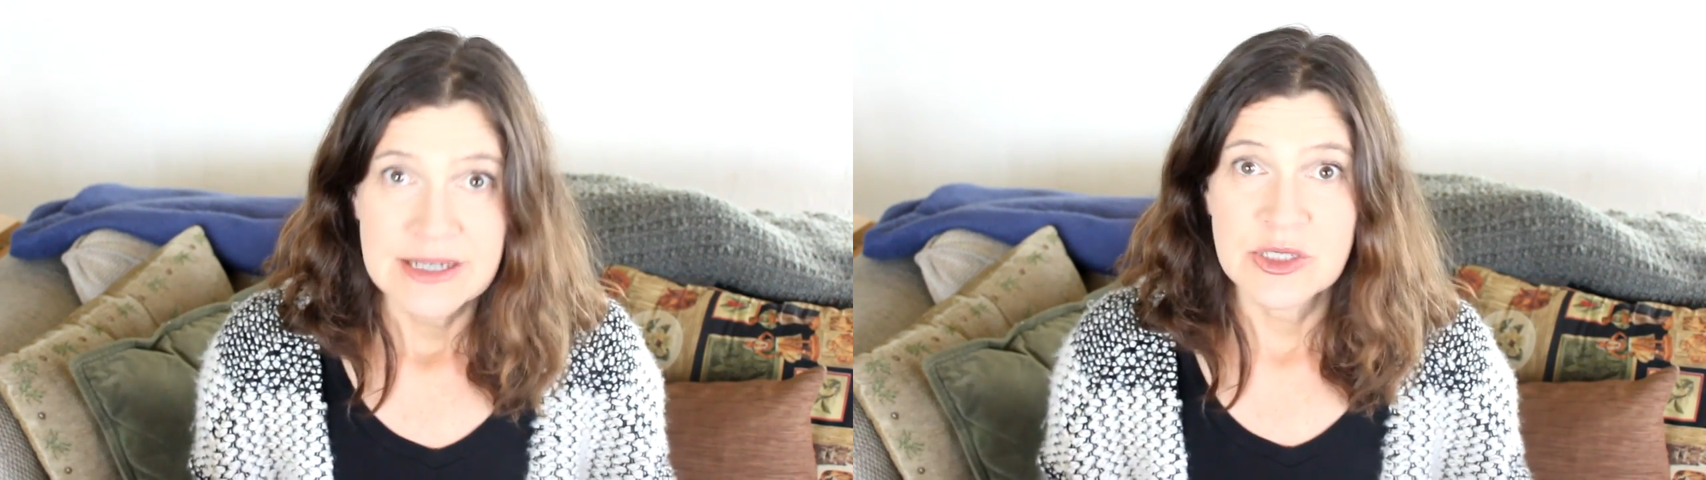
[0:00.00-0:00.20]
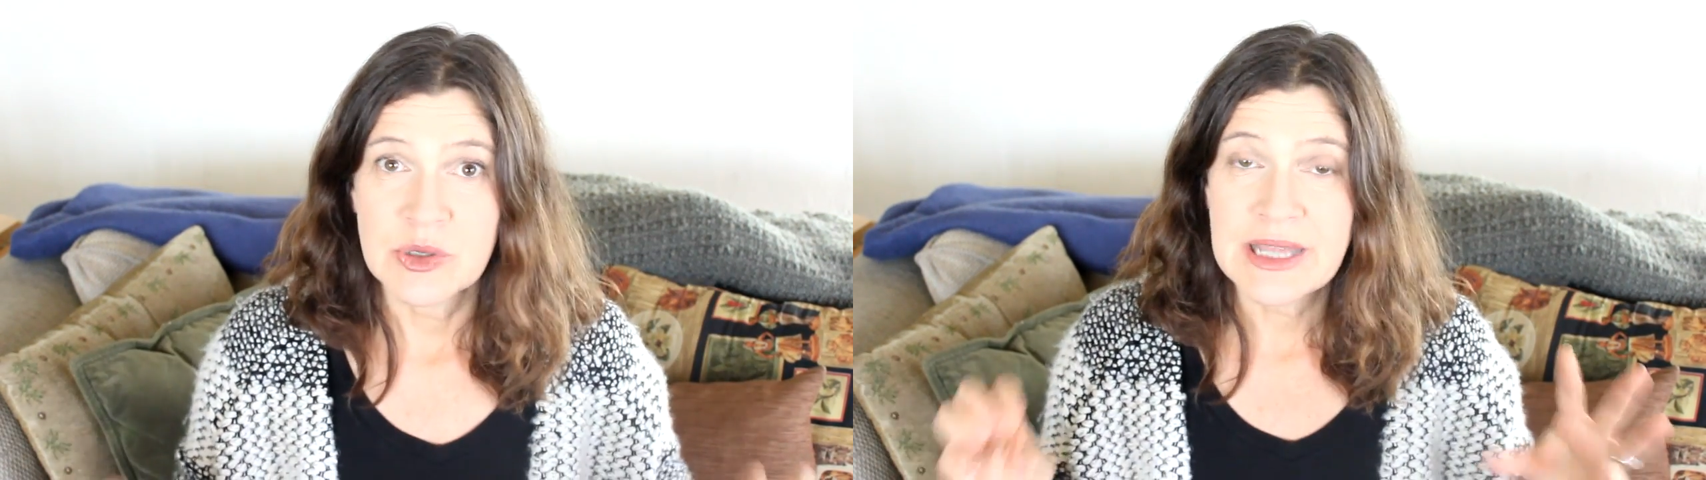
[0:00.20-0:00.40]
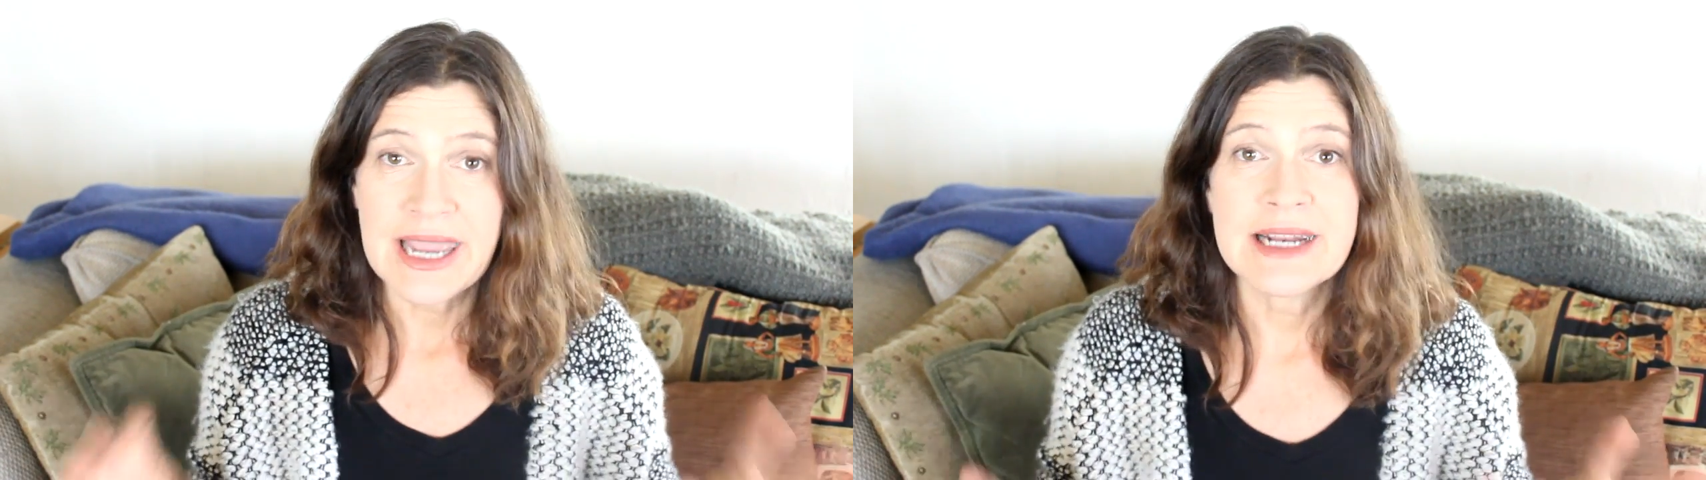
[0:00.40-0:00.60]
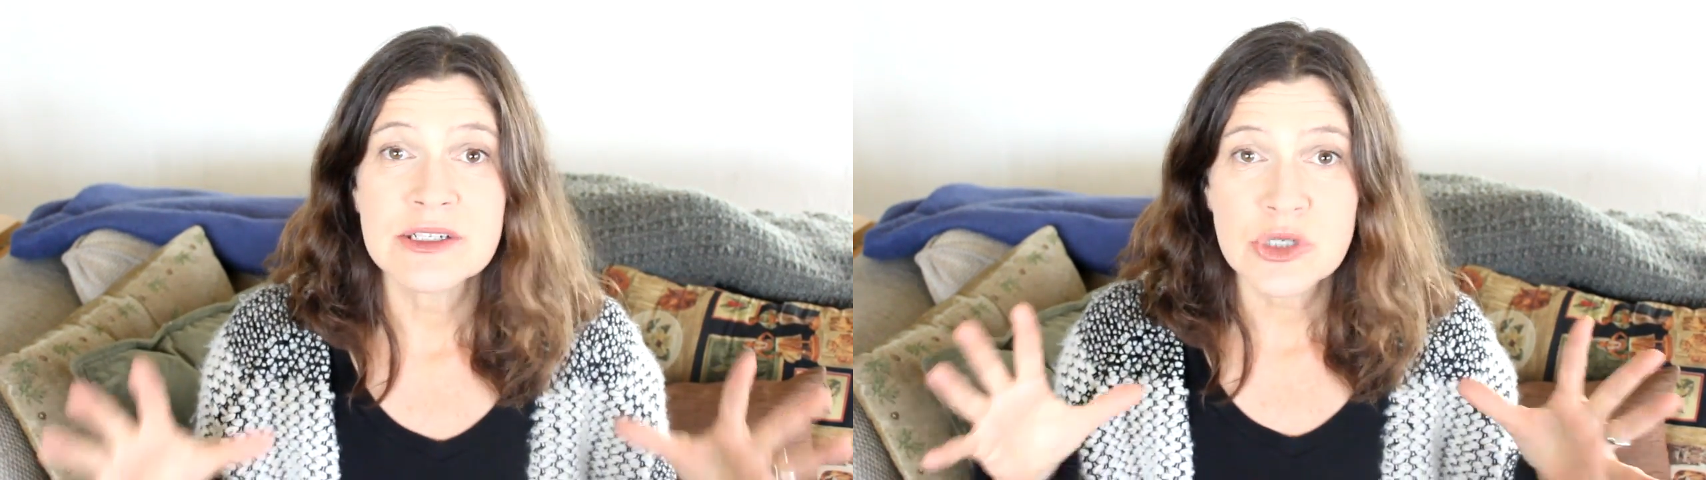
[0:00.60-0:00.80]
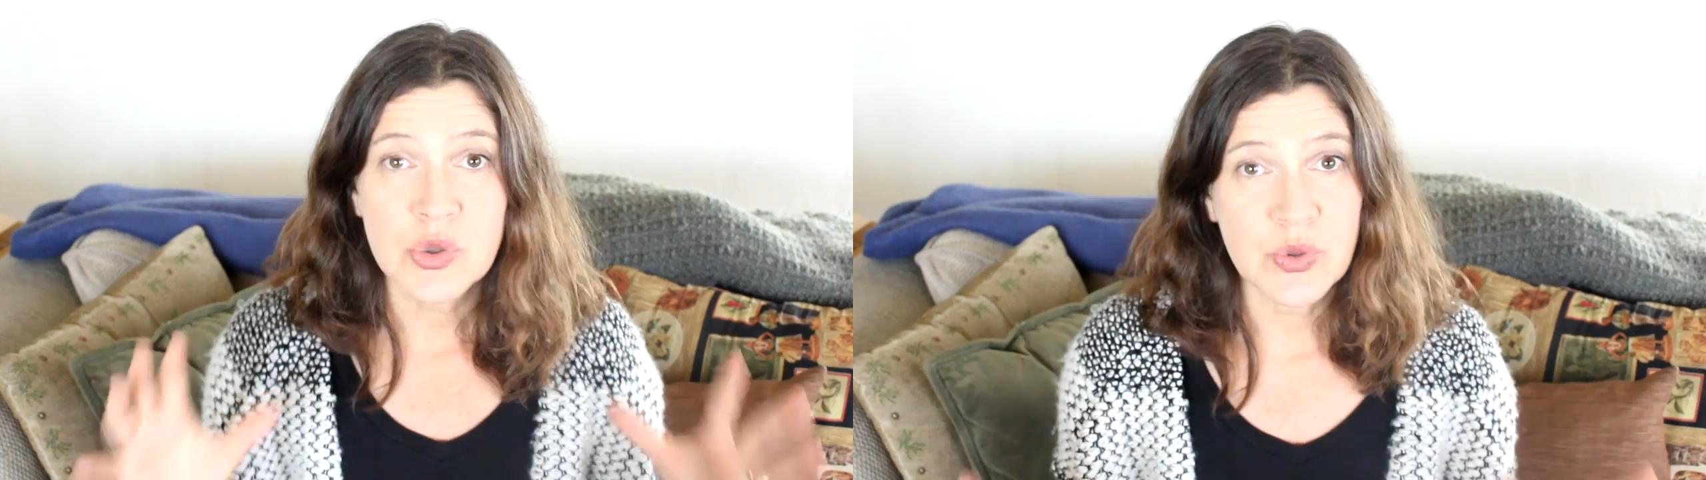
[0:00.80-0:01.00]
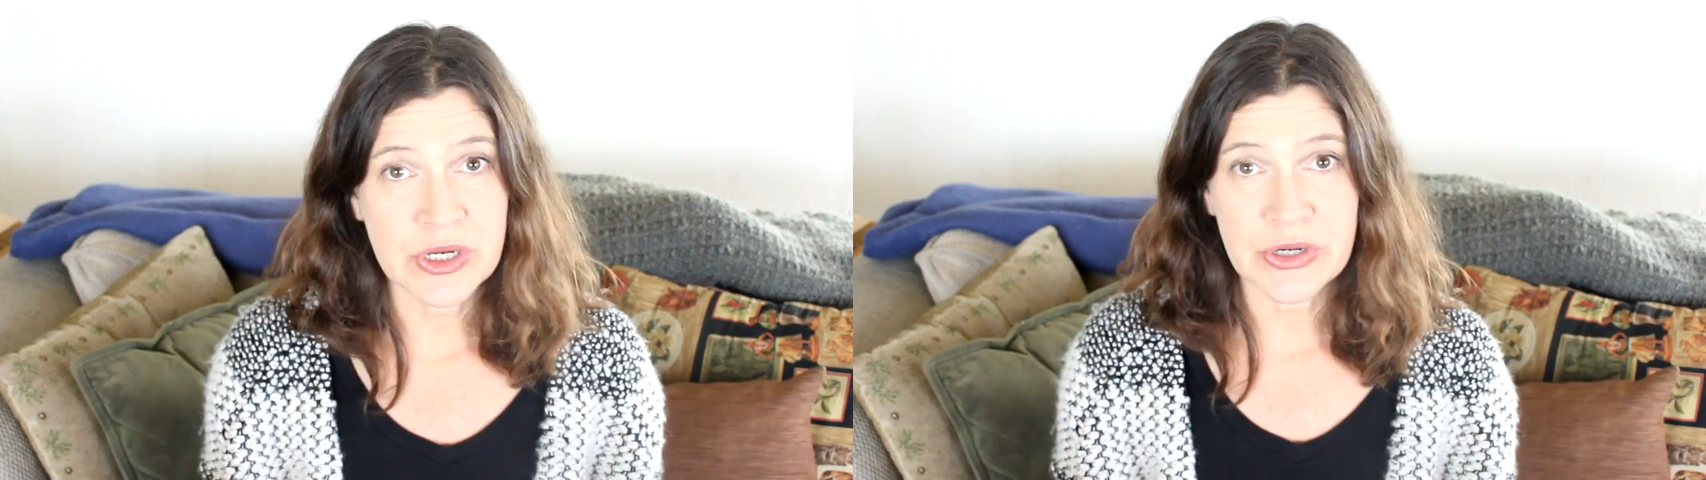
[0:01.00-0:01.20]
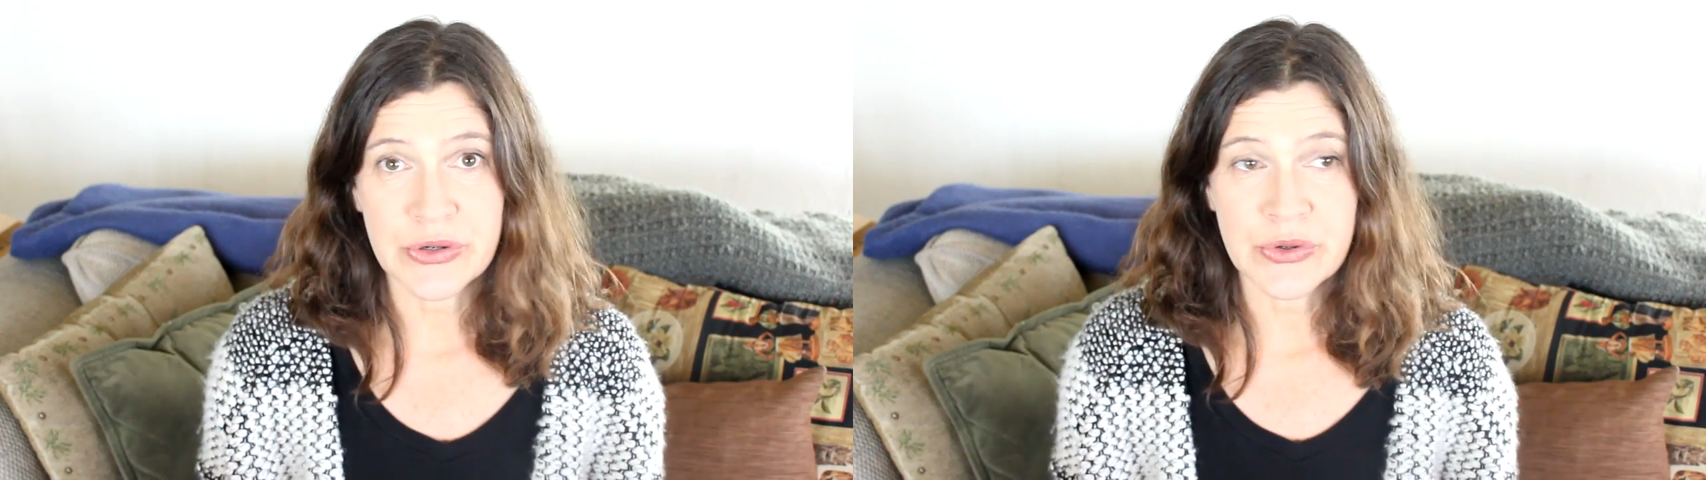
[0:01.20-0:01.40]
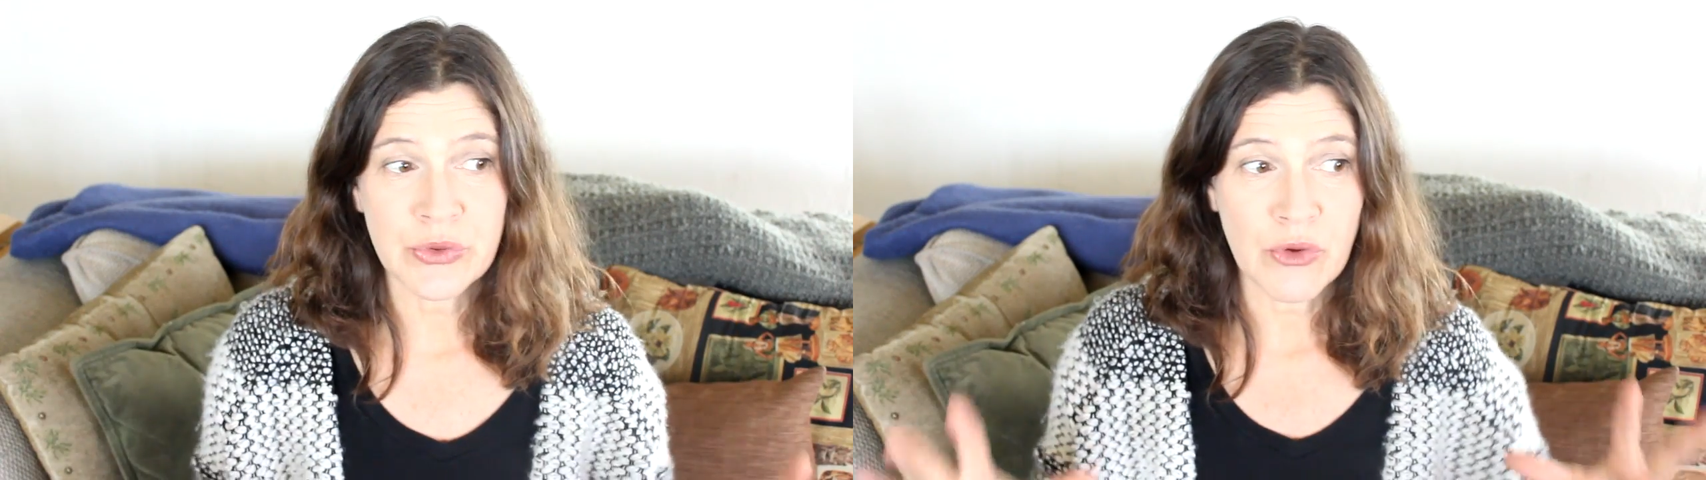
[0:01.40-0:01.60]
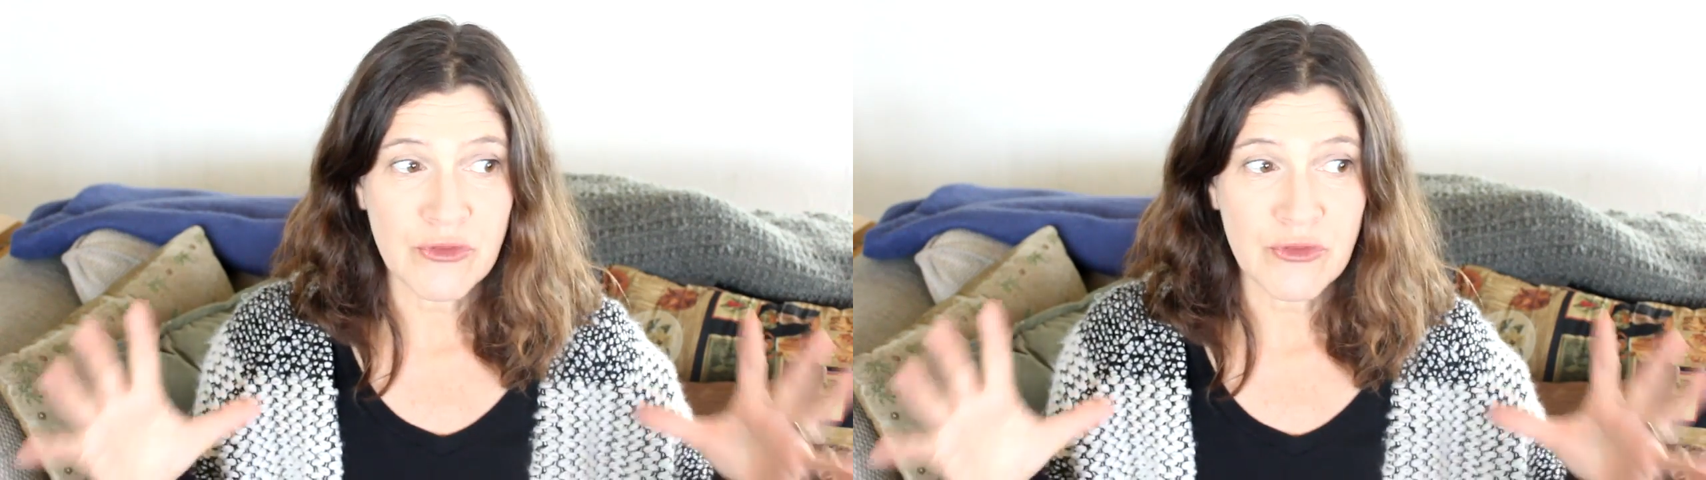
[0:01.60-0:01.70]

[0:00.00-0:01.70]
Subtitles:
So light is critical